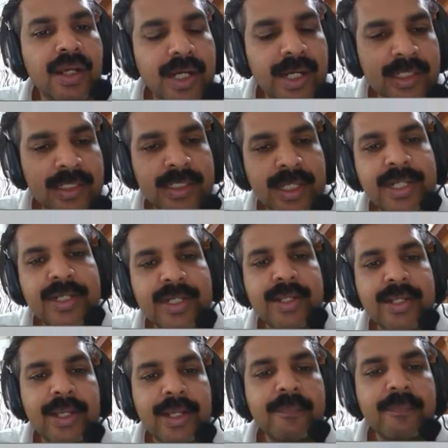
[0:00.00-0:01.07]
at that
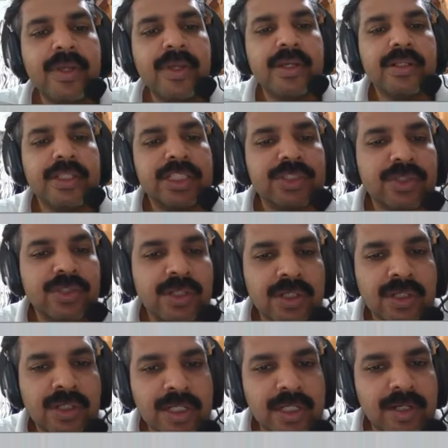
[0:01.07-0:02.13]
time this
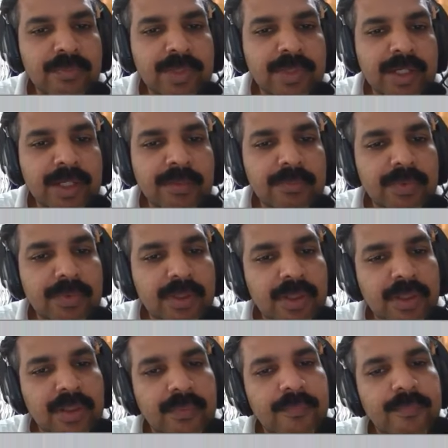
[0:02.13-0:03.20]
term become
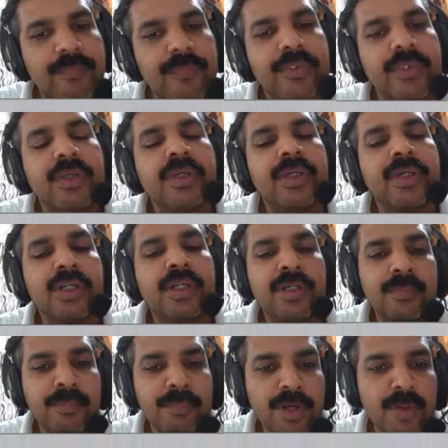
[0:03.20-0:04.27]

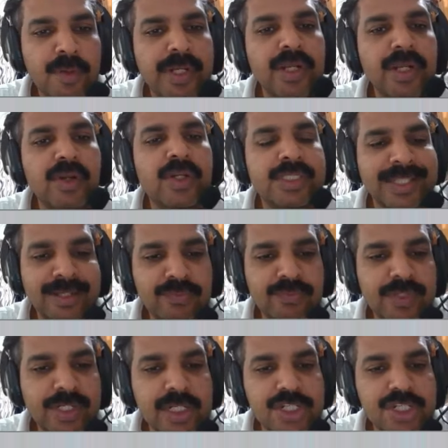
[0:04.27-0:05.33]
prominent or
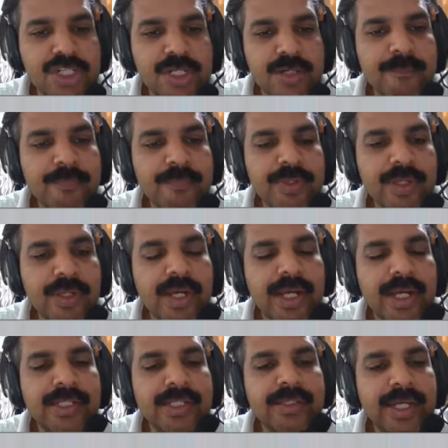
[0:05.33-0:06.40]
significant.
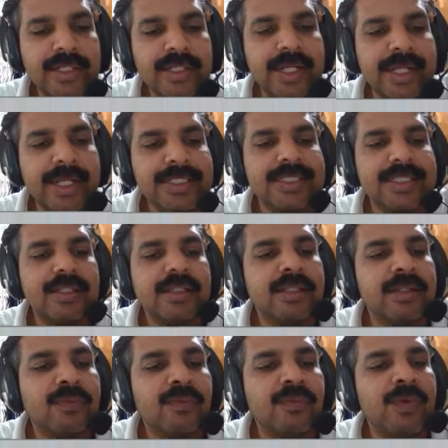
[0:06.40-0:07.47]
In that case
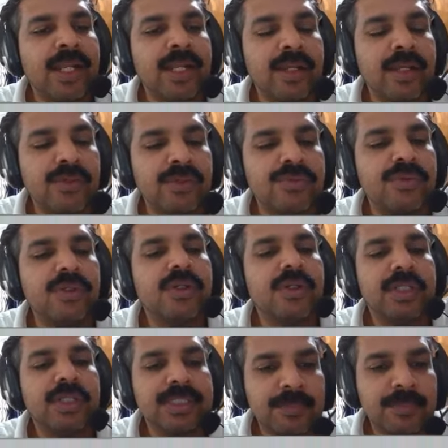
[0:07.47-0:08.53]
the value of
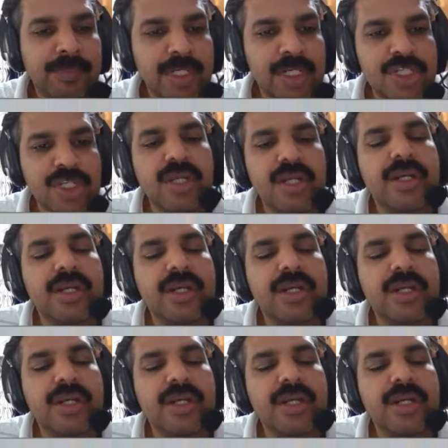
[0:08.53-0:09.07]
separation